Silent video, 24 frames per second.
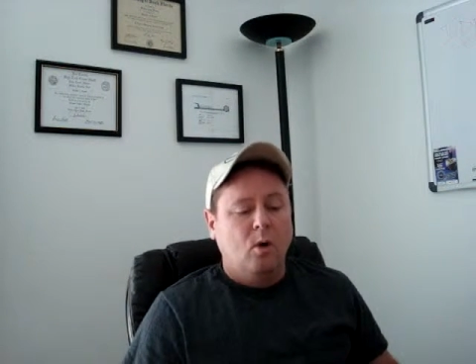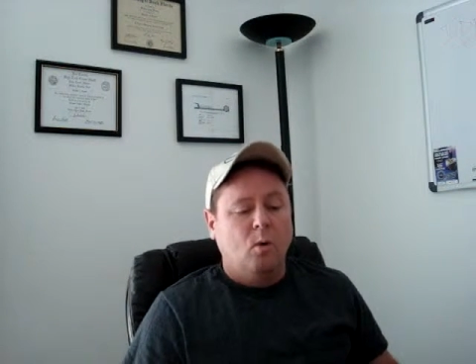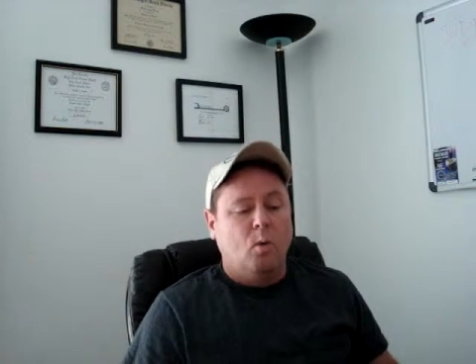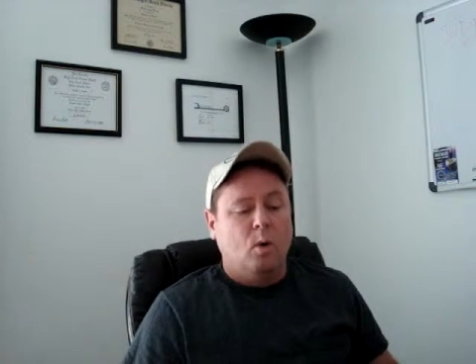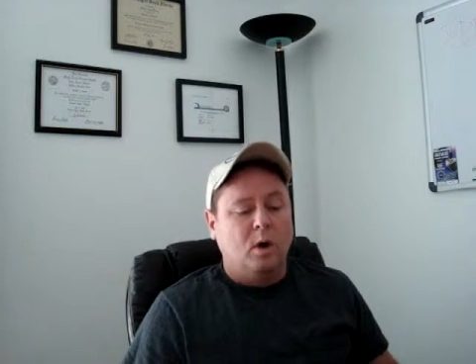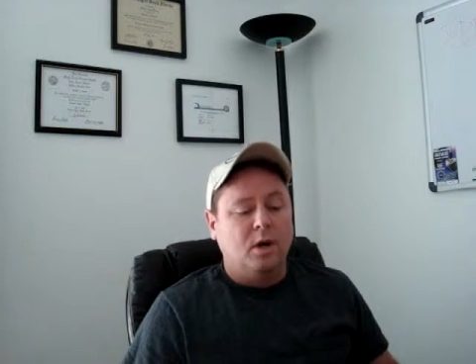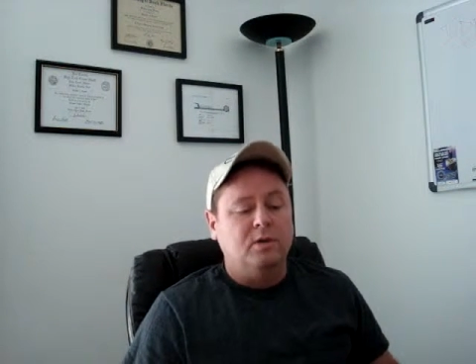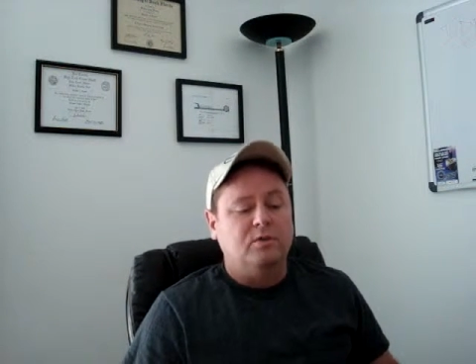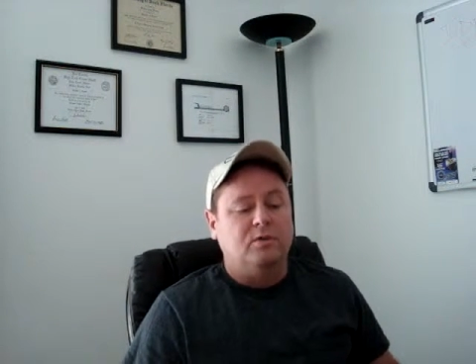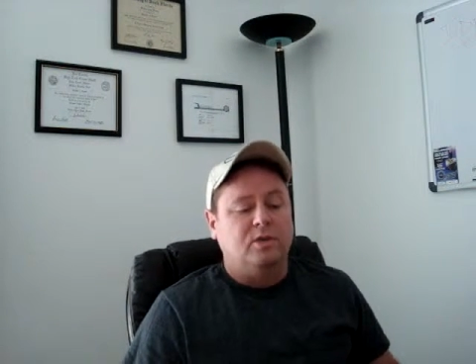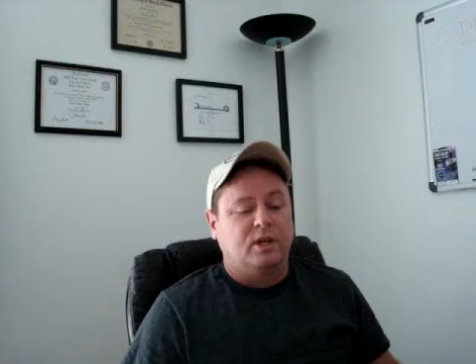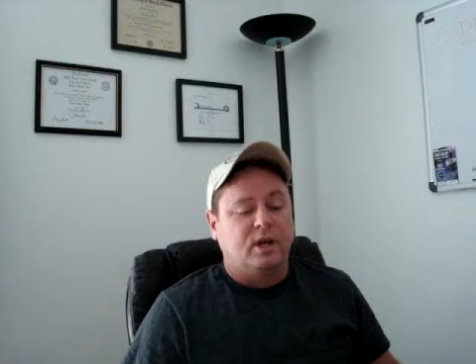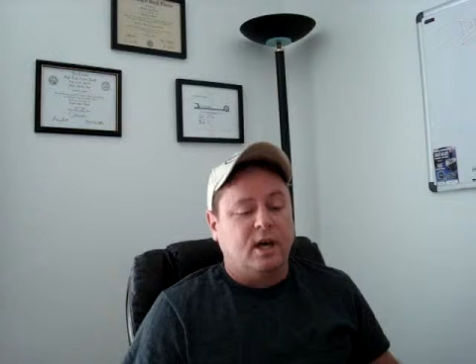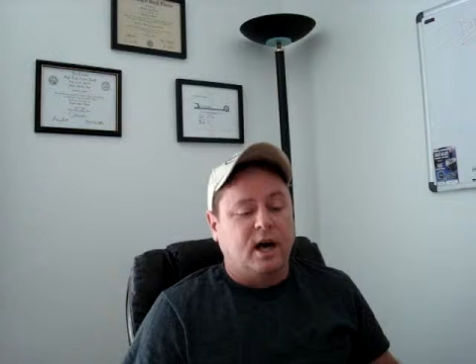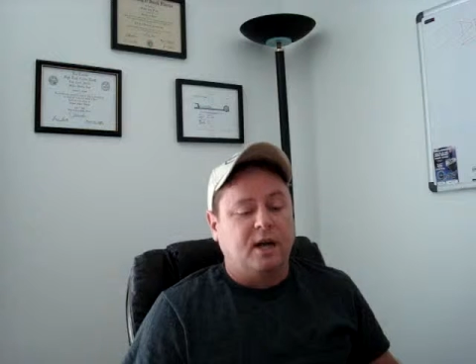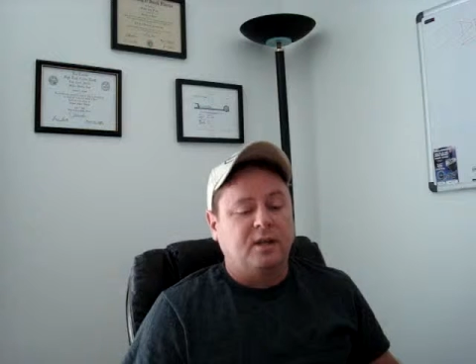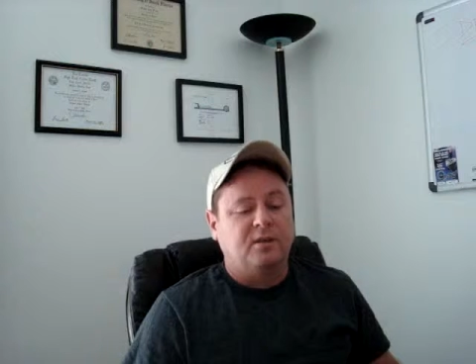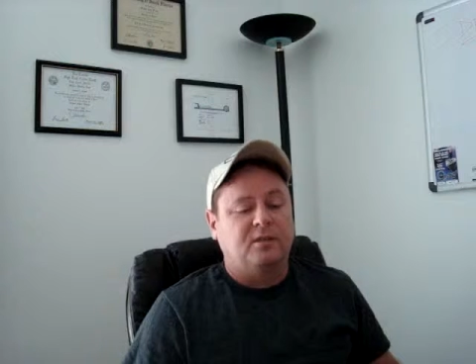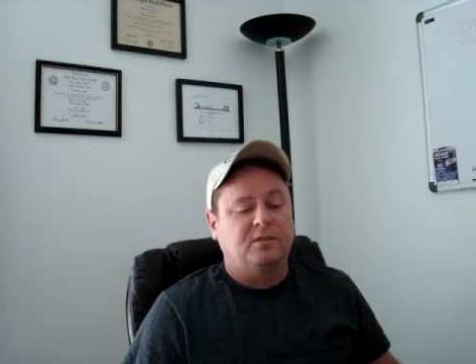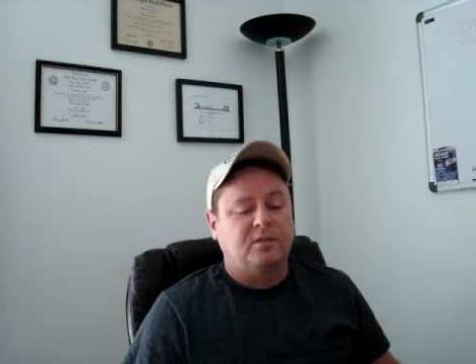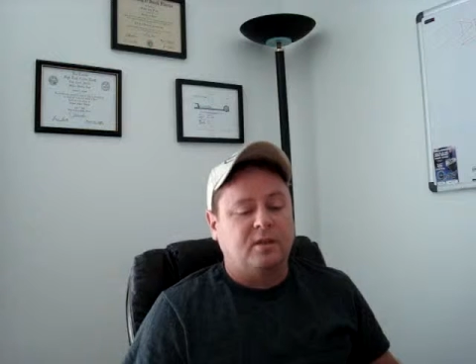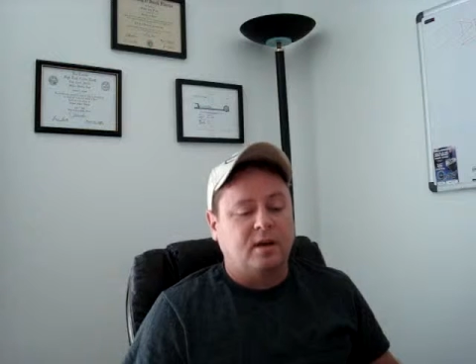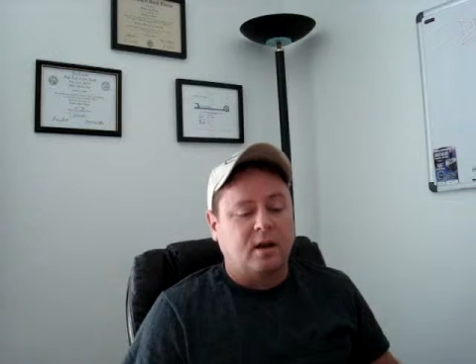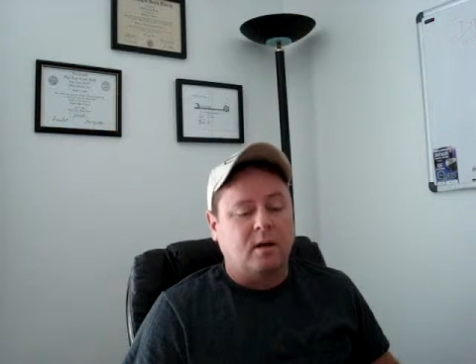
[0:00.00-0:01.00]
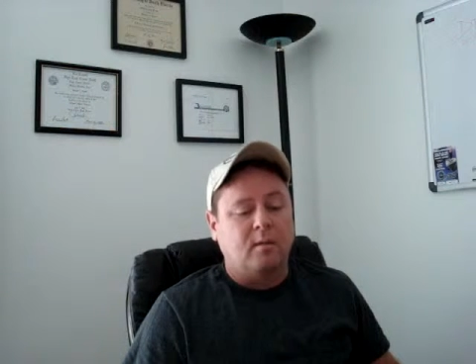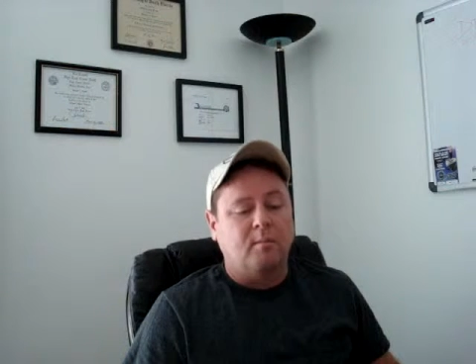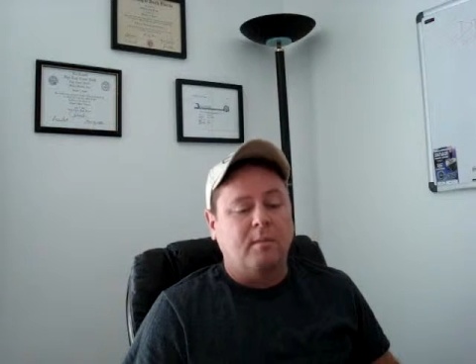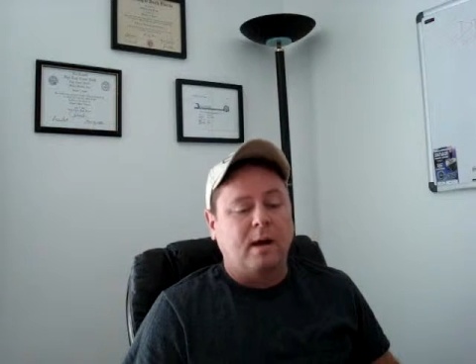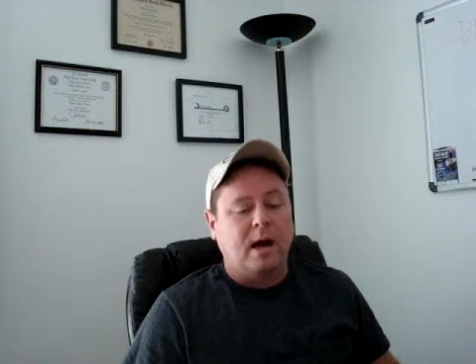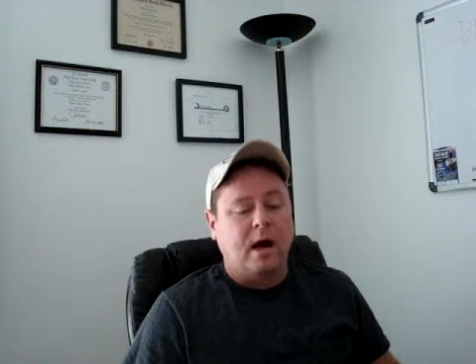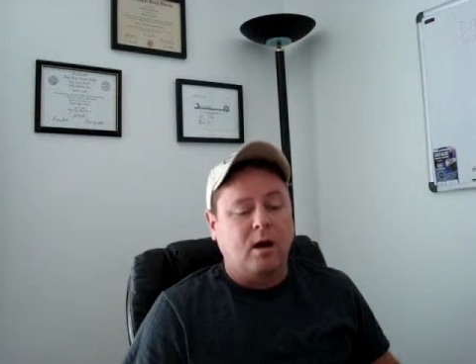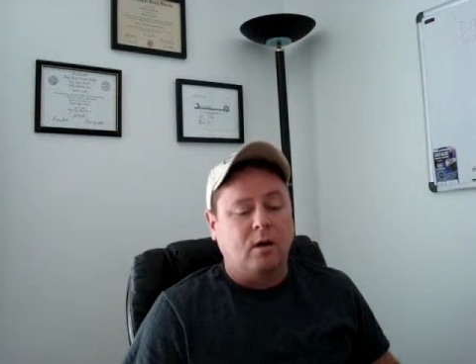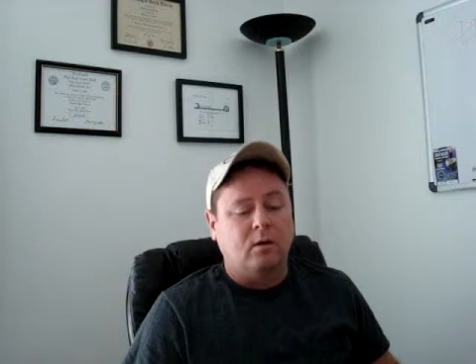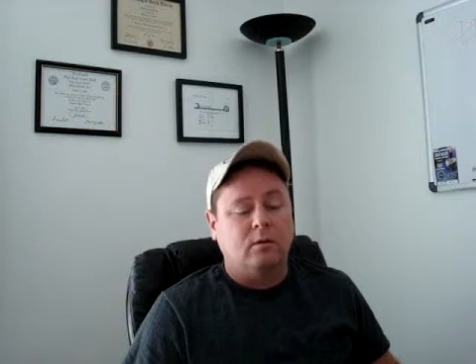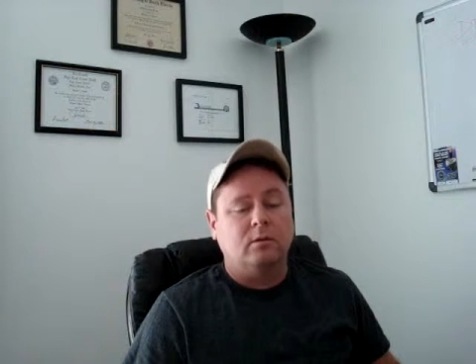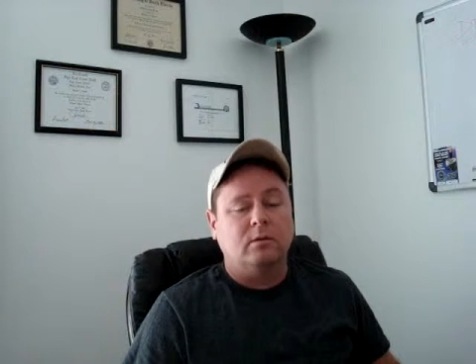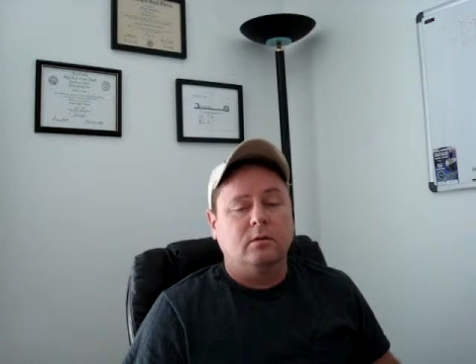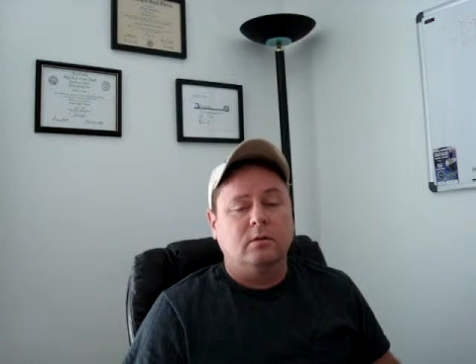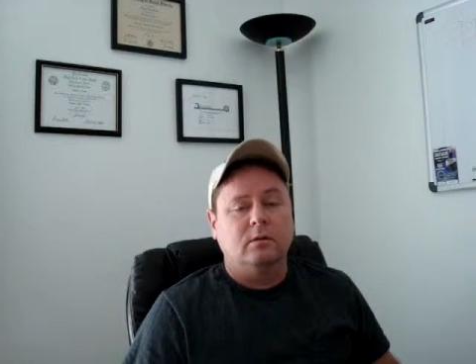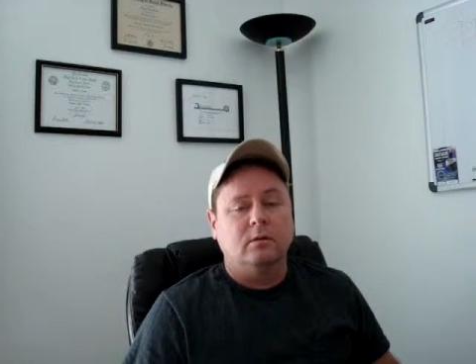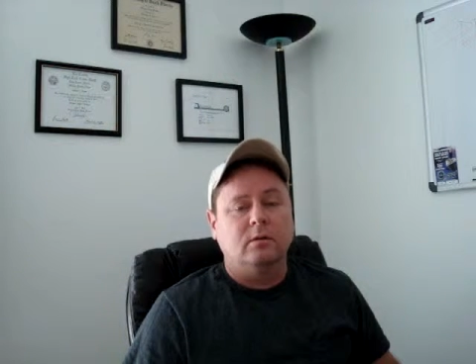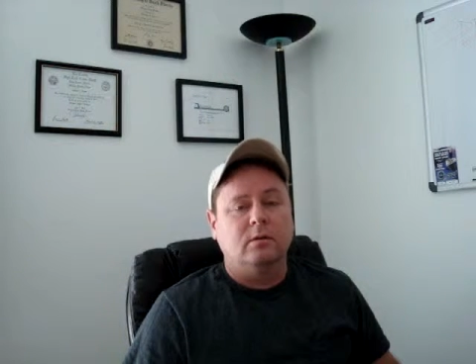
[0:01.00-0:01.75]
One is you got to set an amount